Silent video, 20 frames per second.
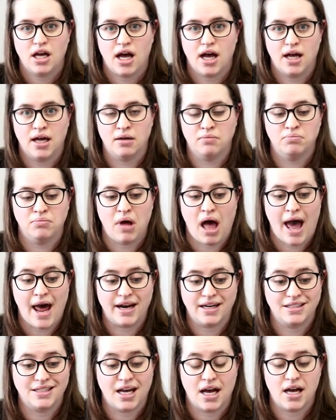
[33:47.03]

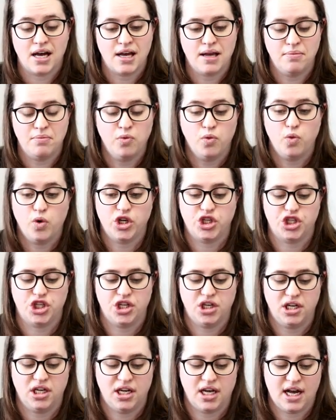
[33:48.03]
at a time,
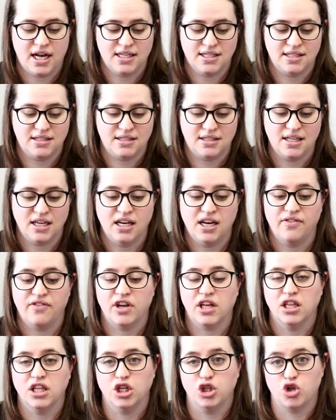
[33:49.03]
which has
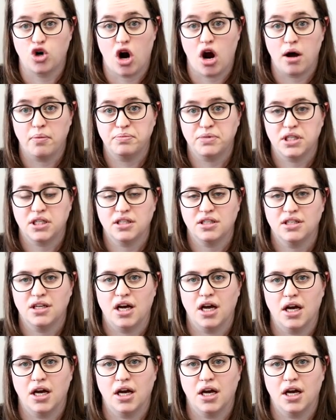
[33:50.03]
significantly dropped